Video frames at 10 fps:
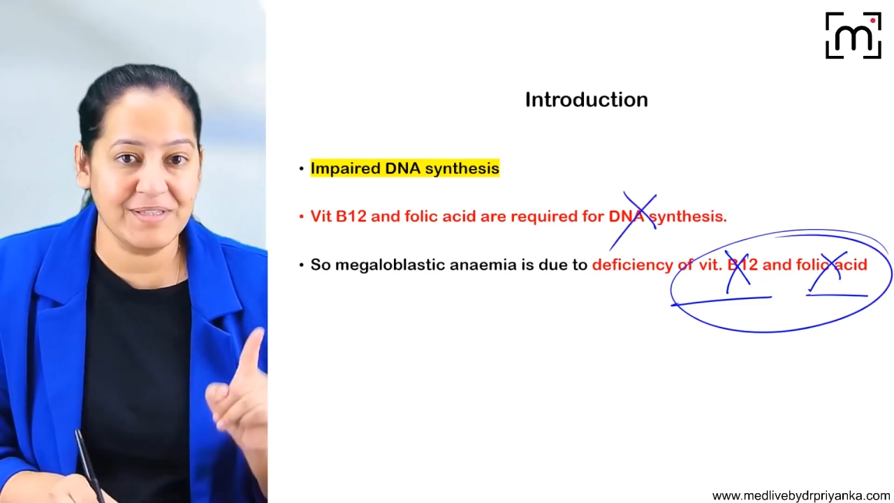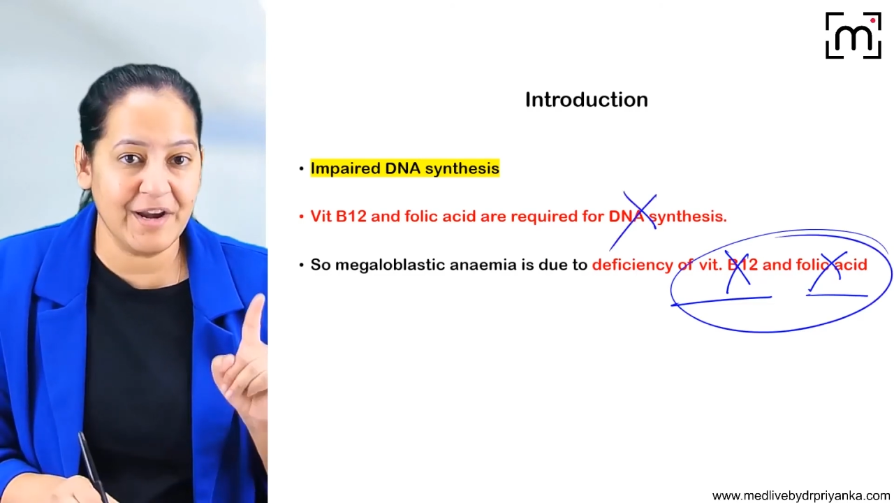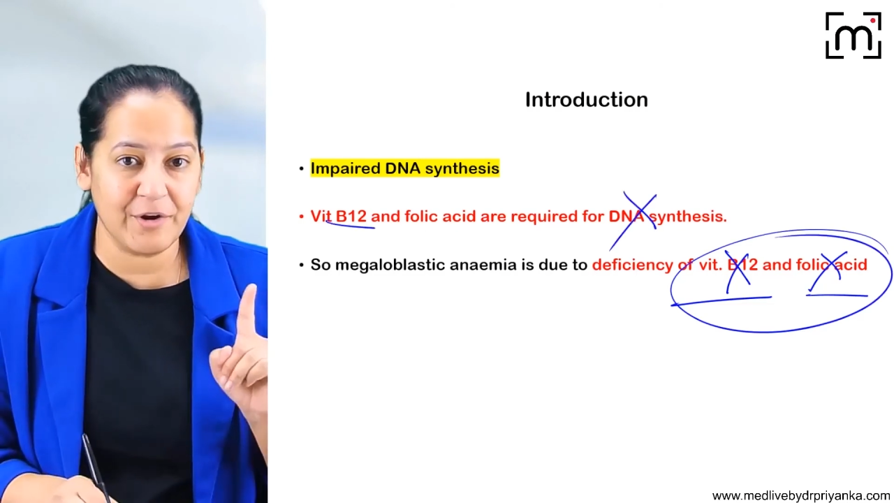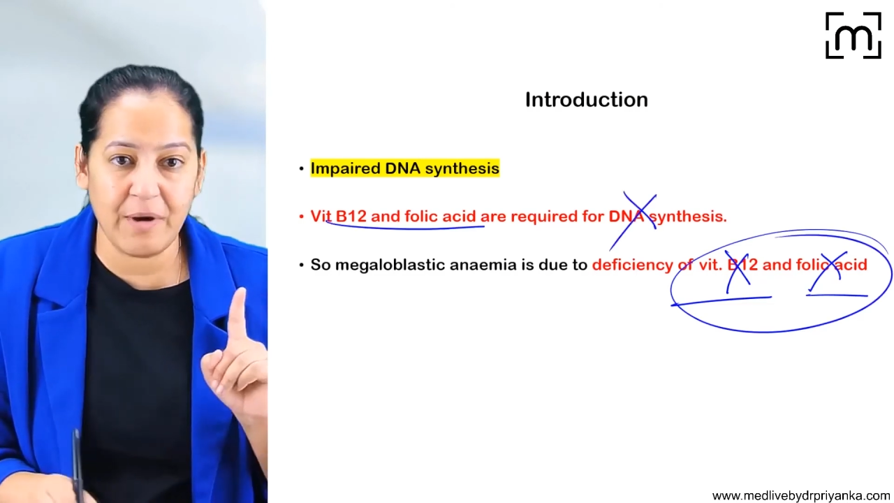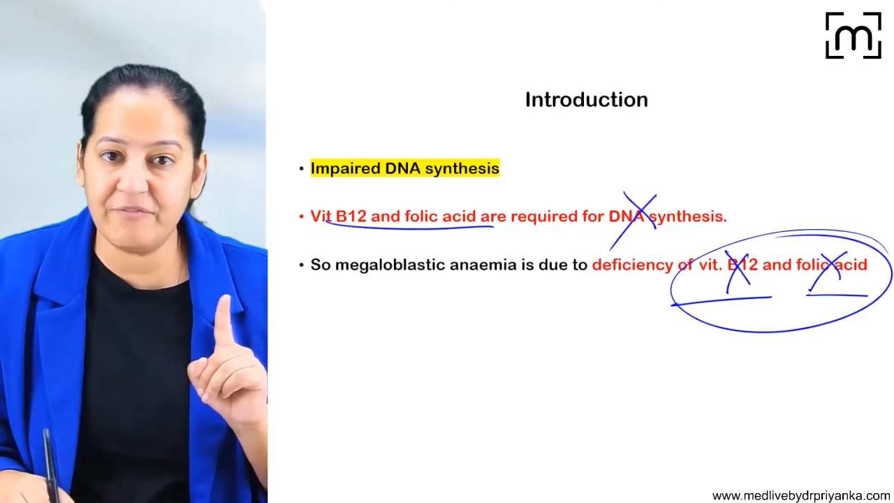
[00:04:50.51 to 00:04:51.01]
they
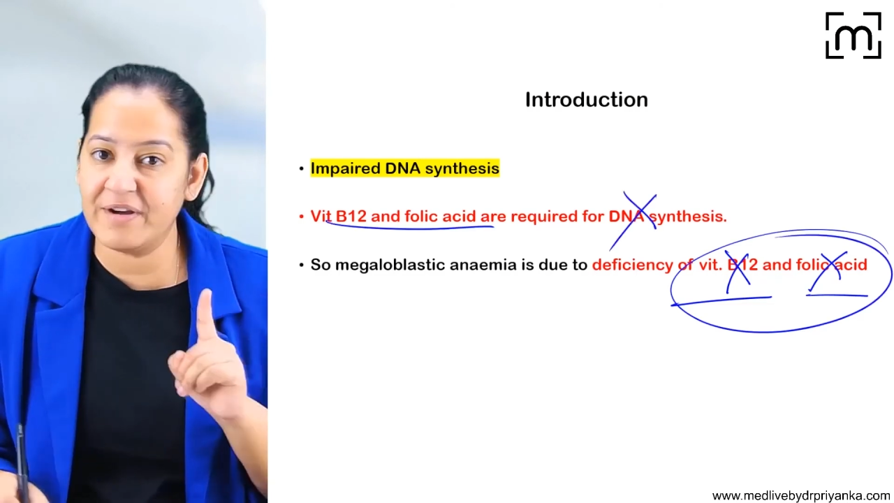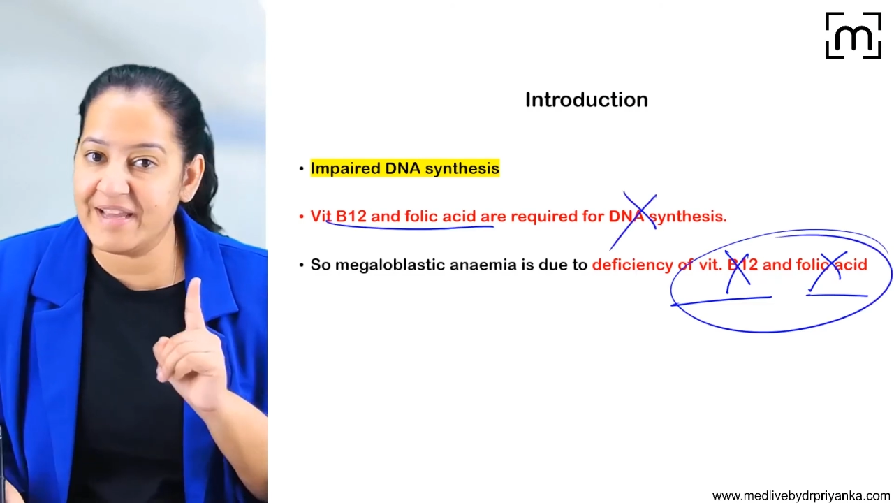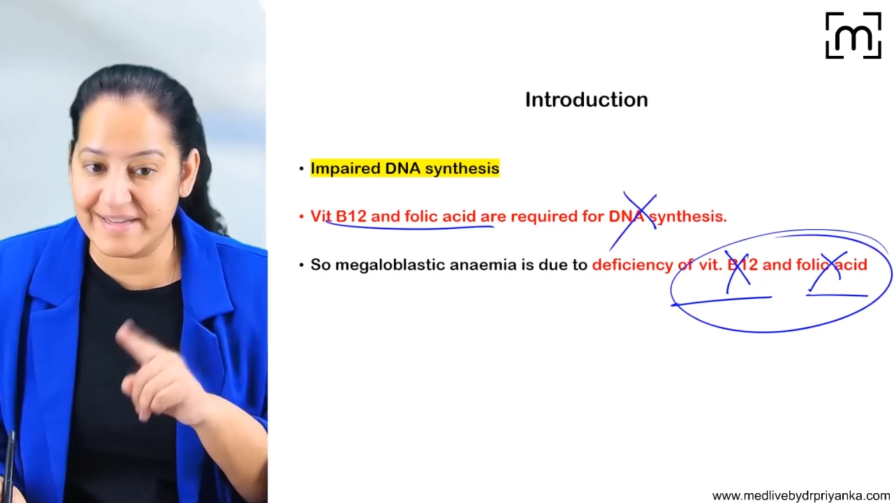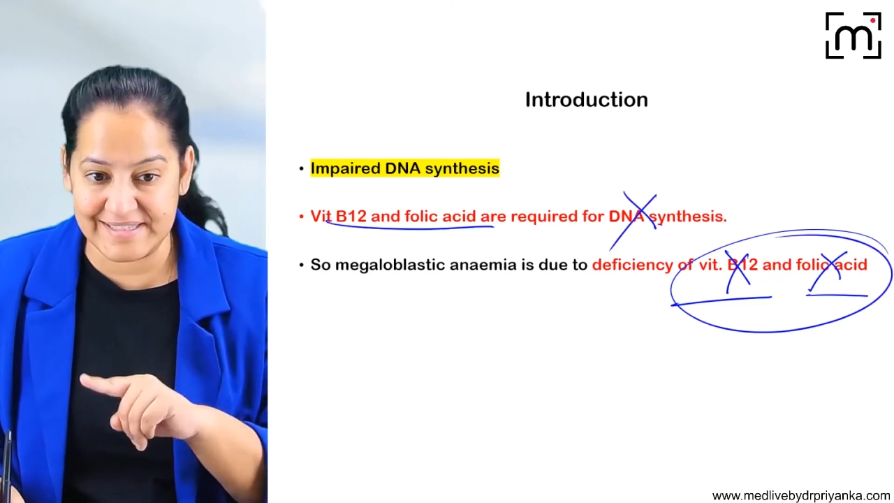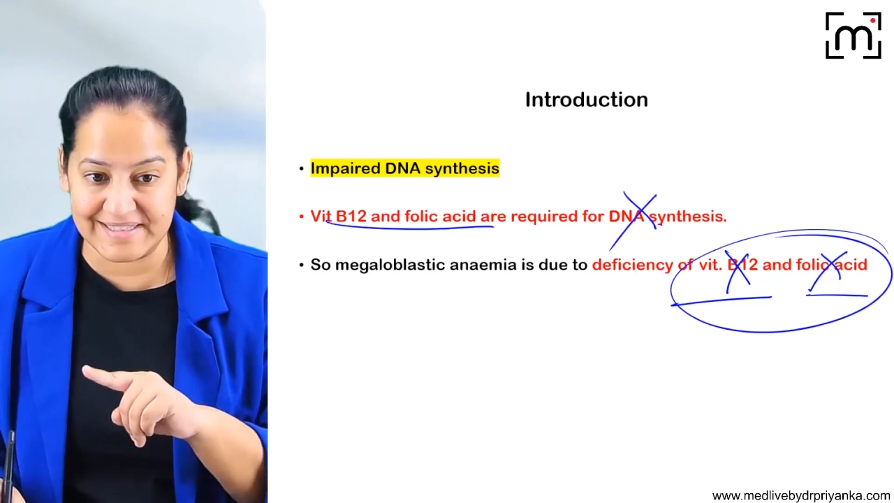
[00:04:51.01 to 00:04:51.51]
are required for
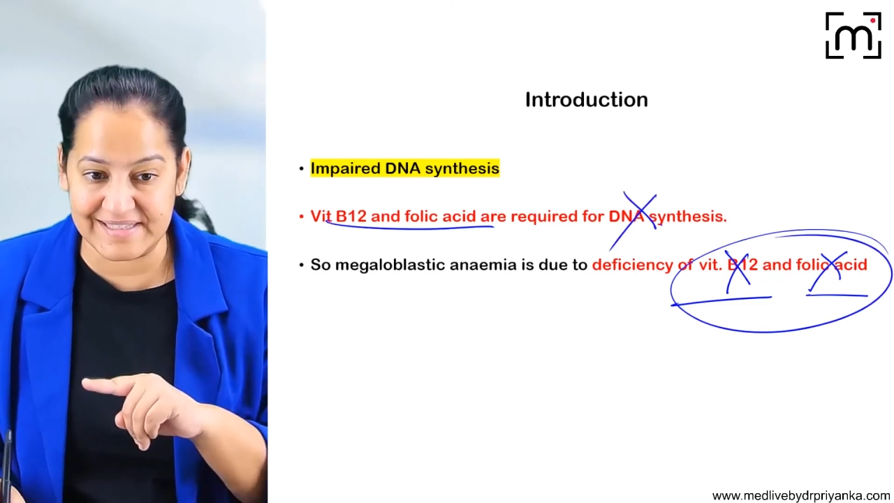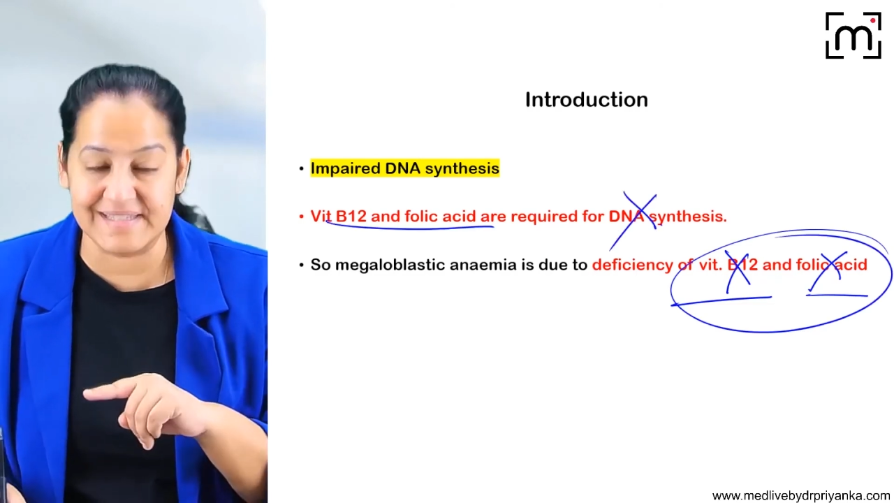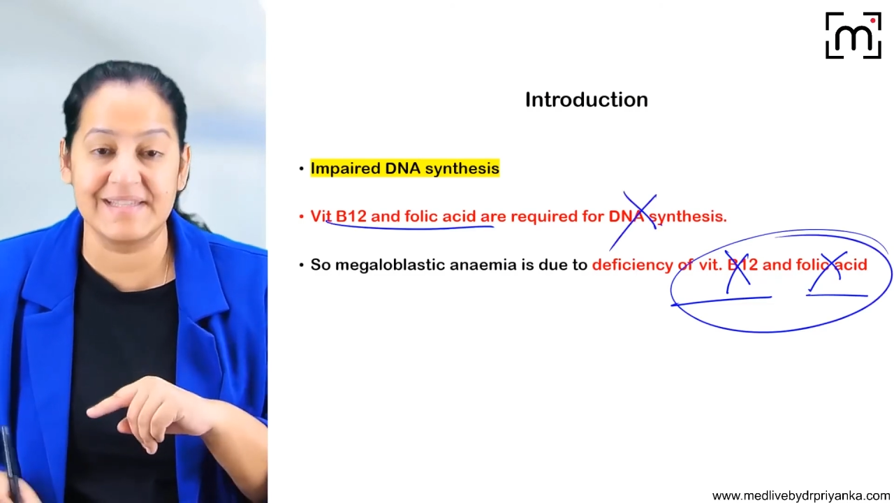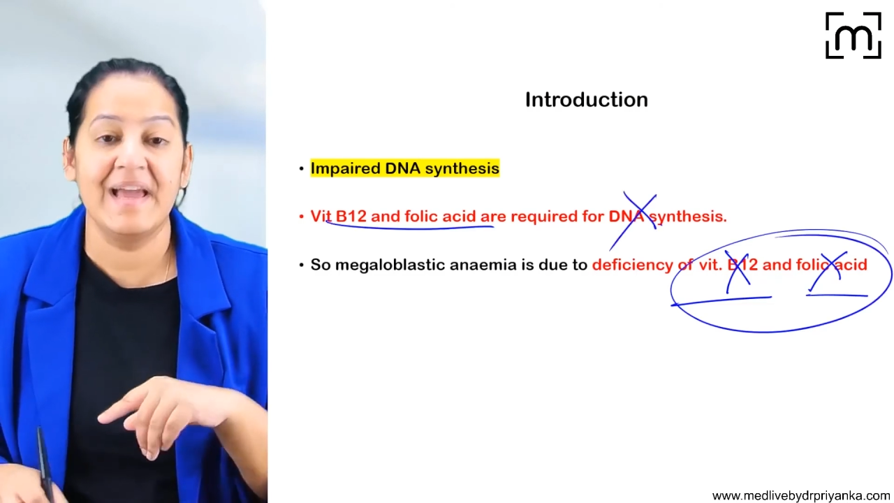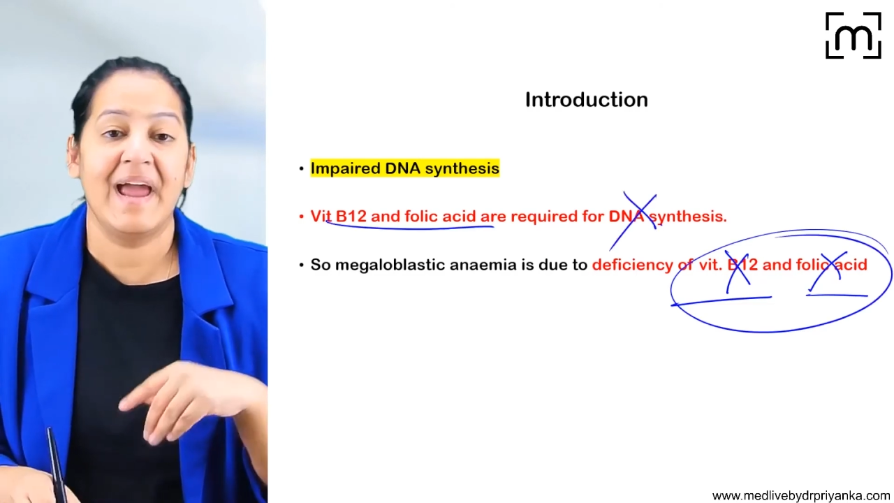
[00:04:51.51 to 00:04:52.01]
DNA
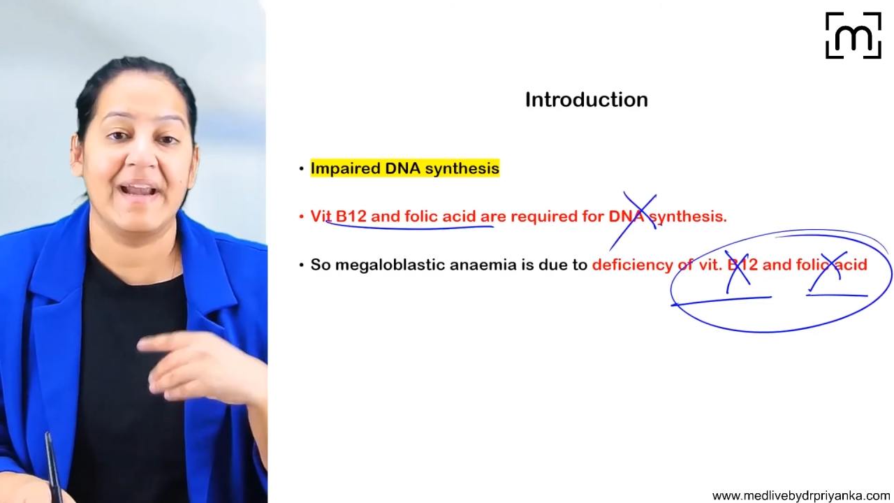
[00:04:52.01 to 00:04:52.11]
synthesis.